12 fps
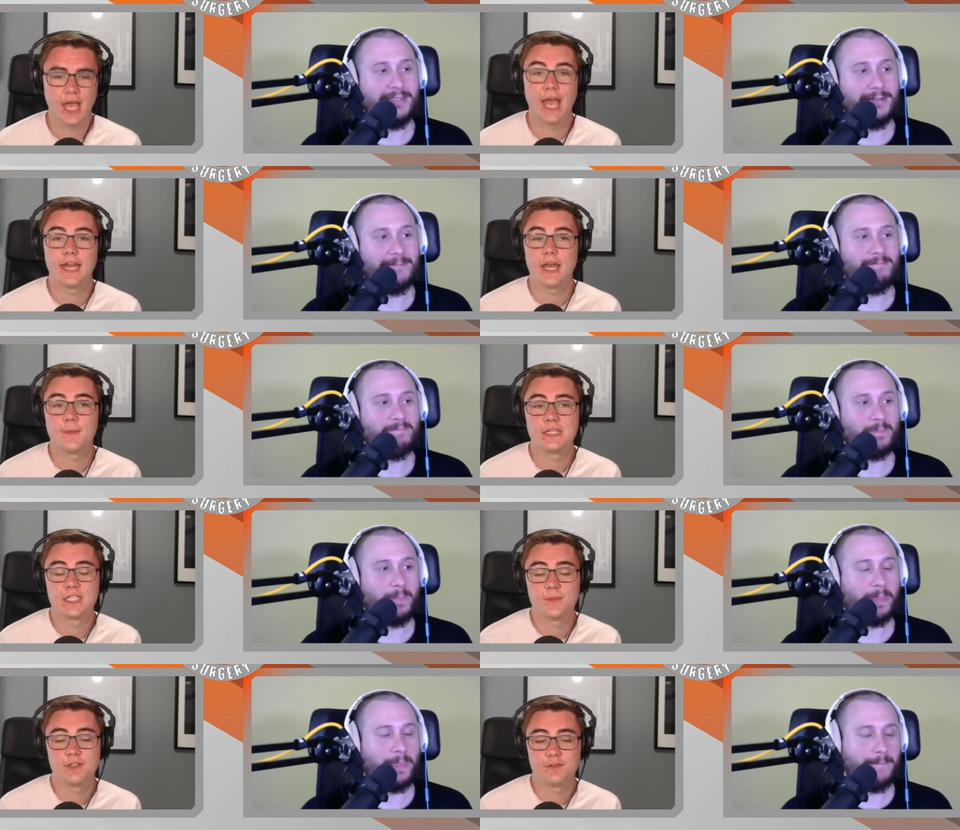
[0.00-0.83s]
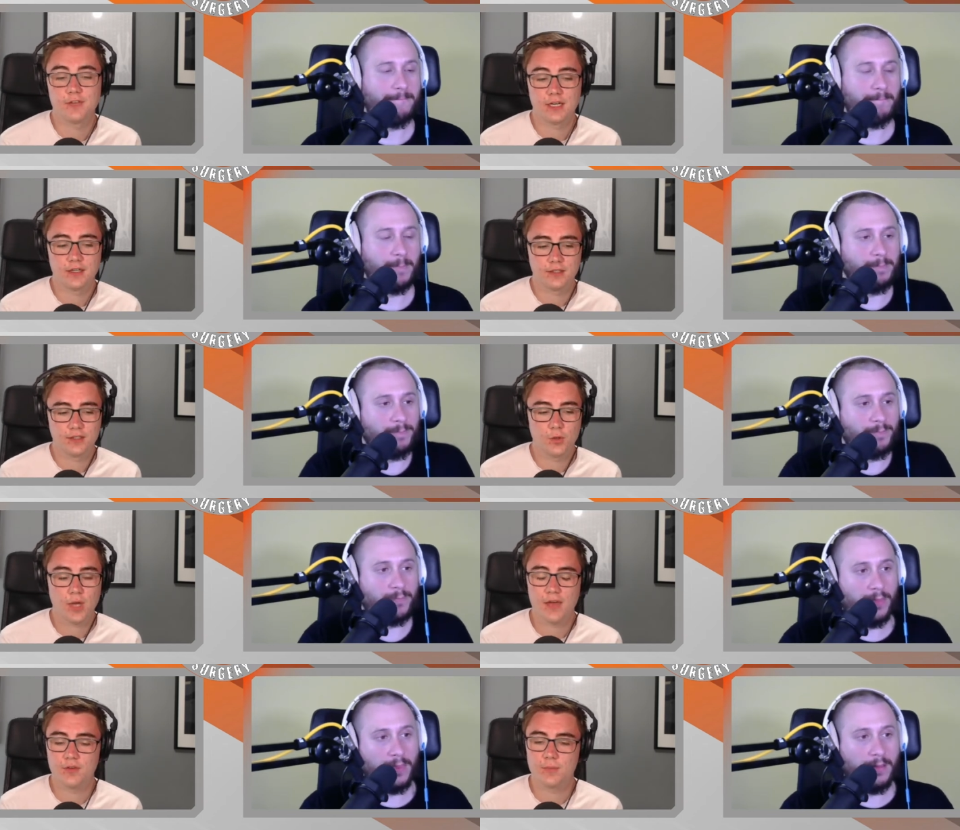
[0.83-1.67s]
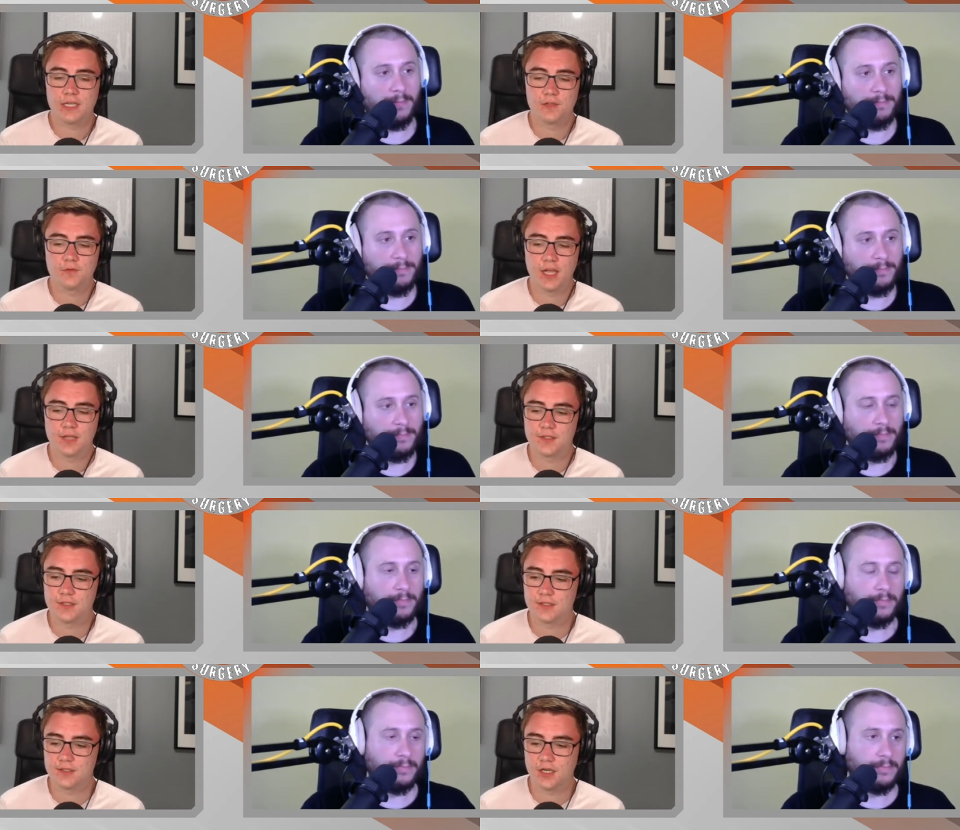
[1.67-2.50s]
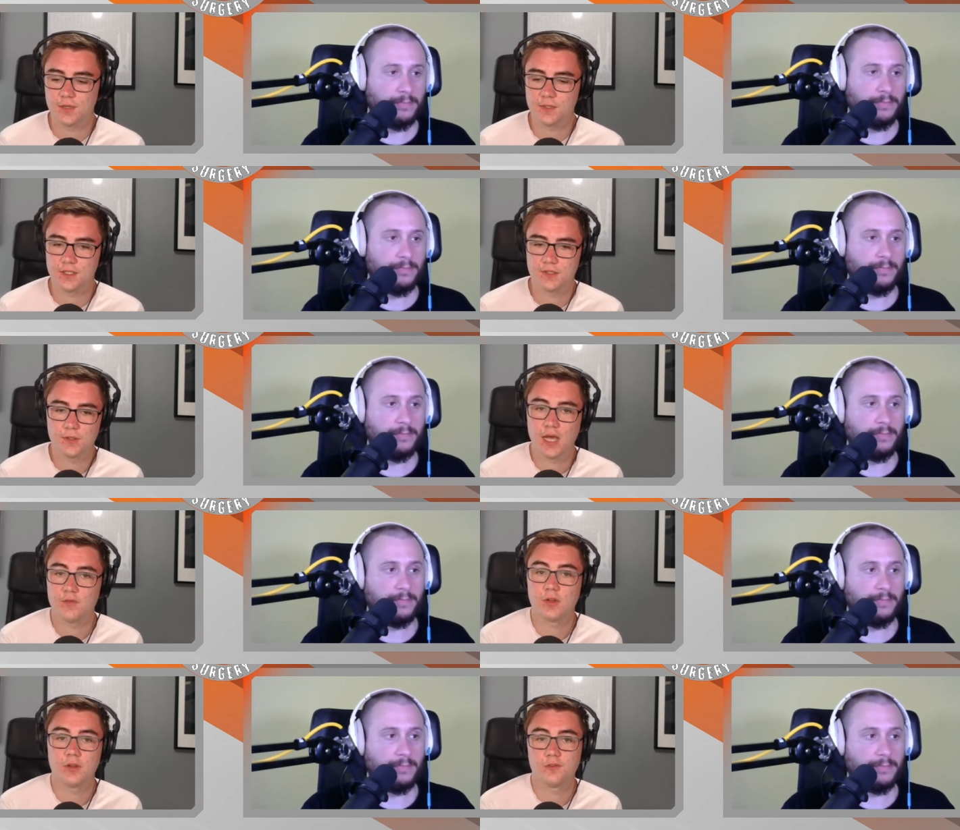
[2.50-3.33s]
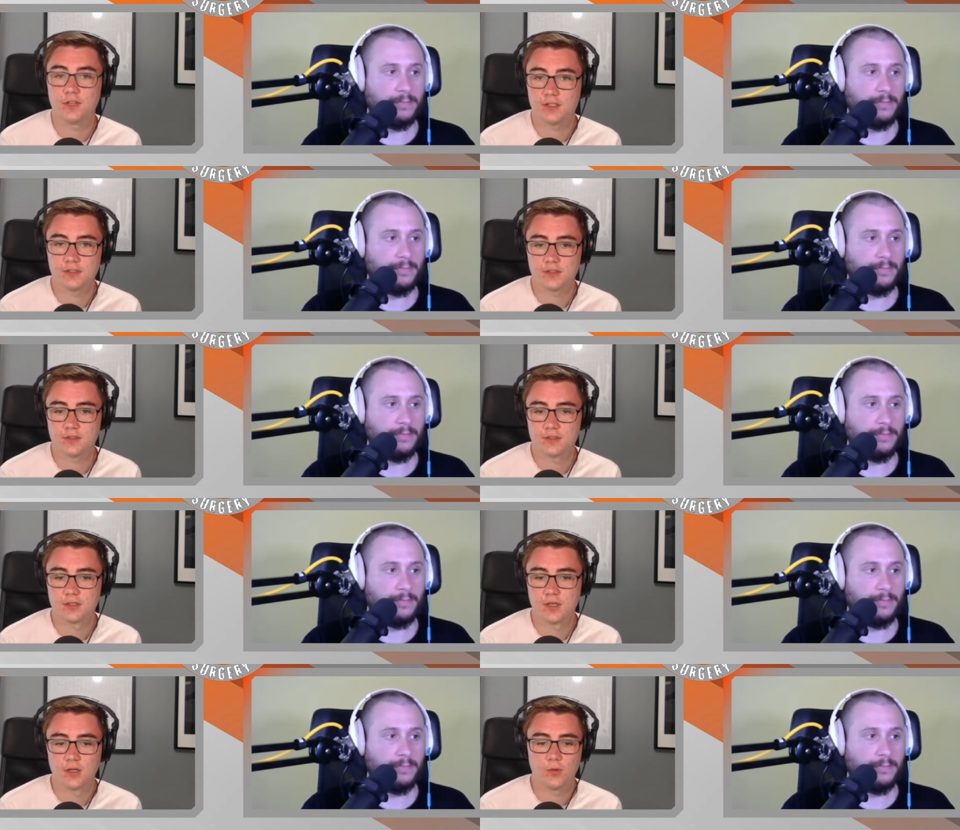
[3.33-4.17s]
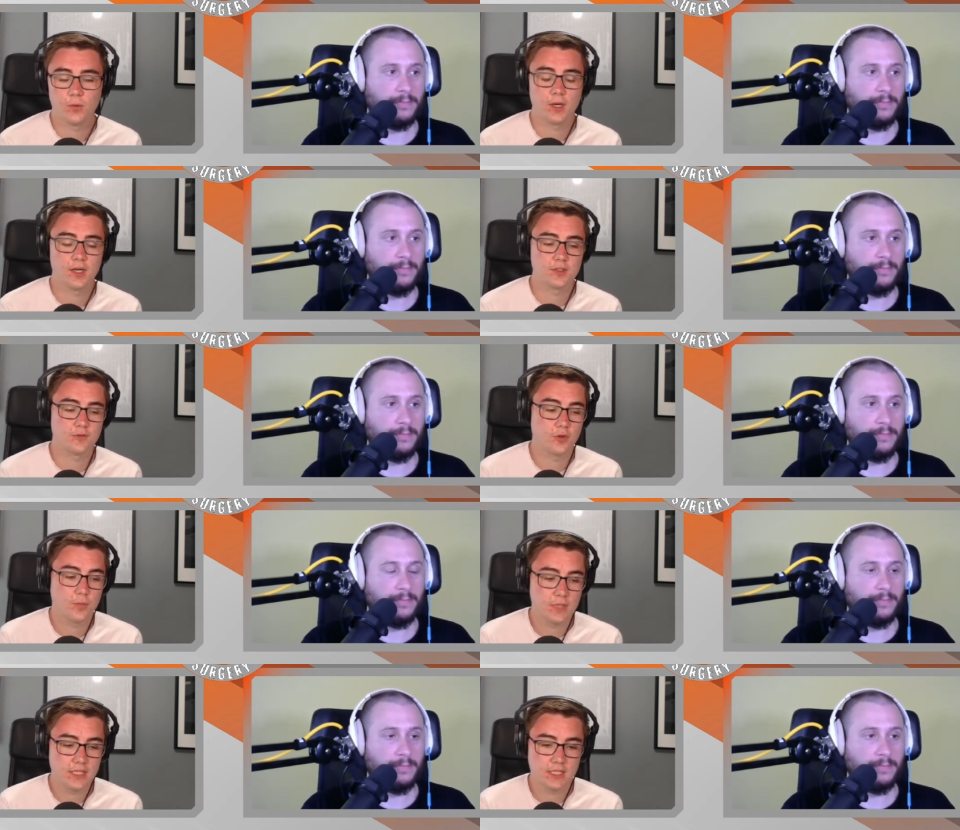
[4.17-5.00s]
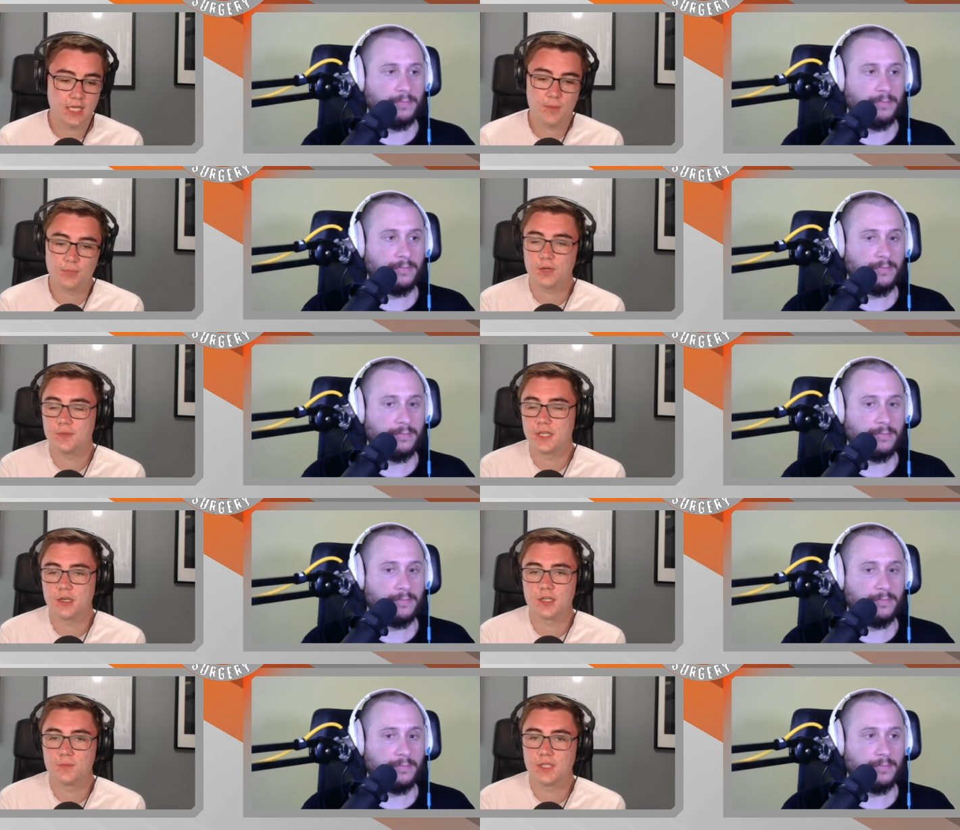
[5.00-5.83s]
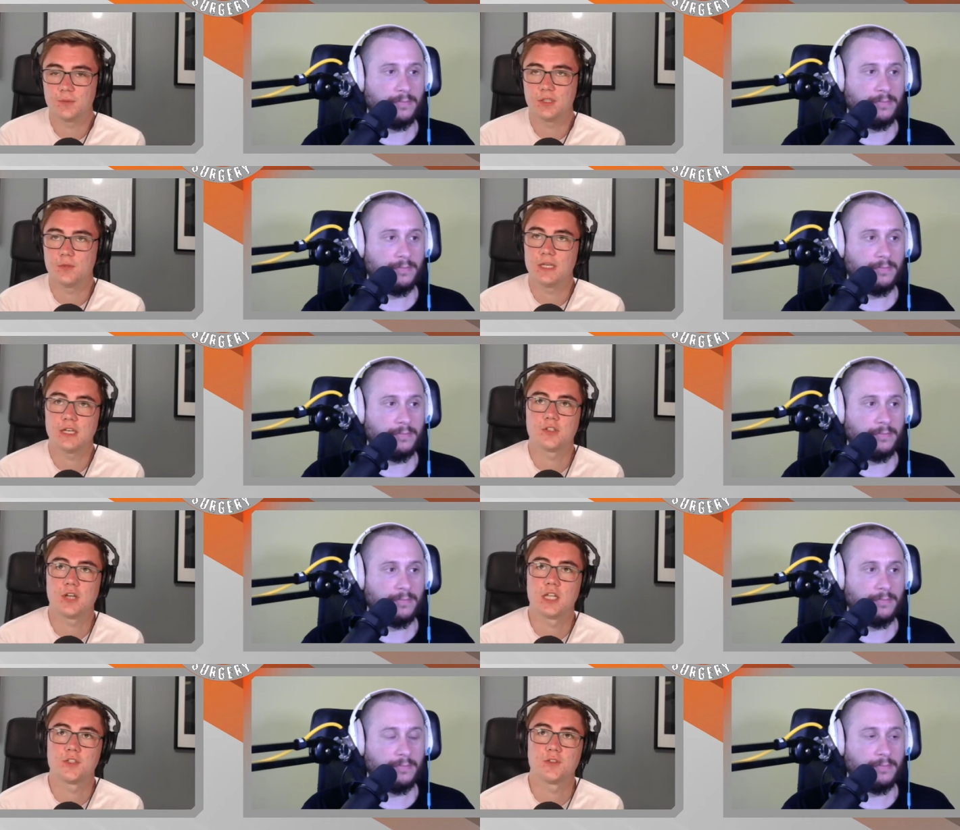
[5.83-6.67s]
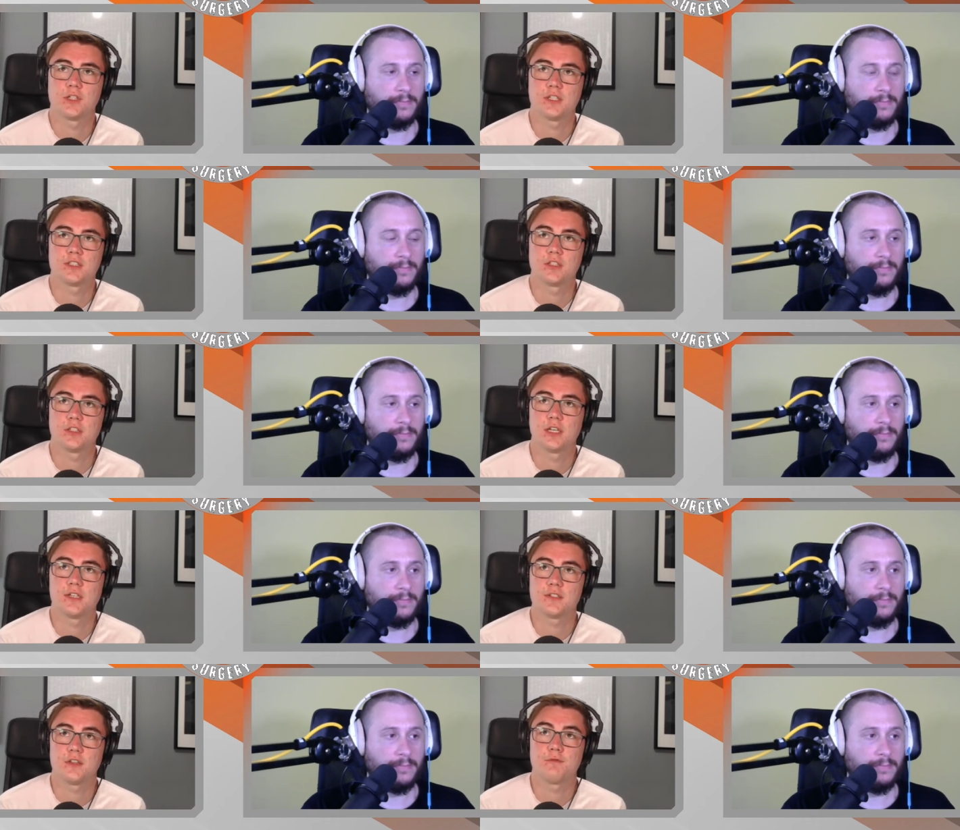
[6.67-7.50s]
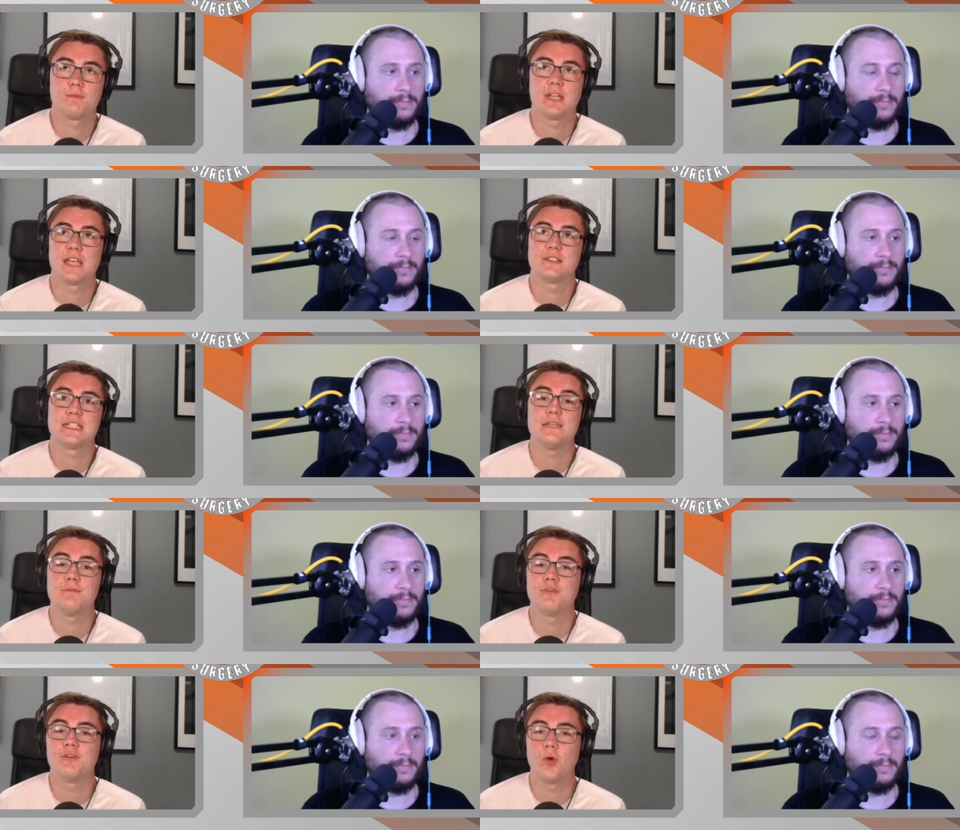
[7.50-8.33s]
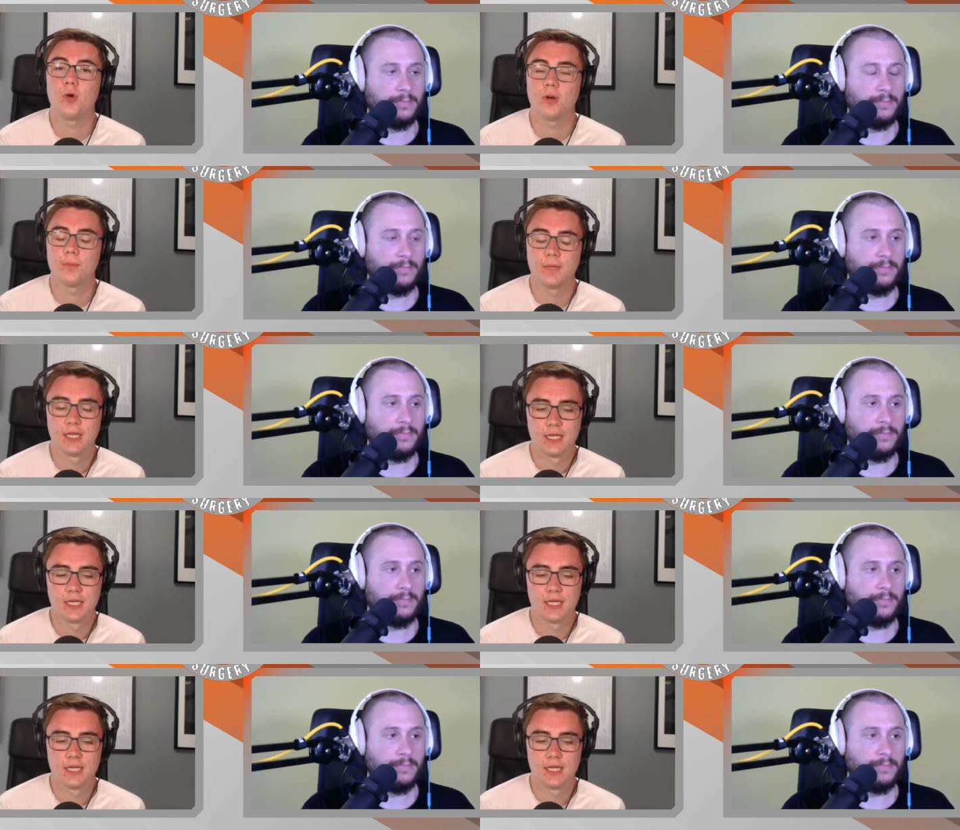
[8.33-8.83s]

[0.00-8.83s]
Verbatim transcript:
Speaker 1: and I mean, to be fair, you have a big advantage at the start because you have all the fixtures. Whereas for me, I'm probably not going to be able to make a transfer as a as the as team form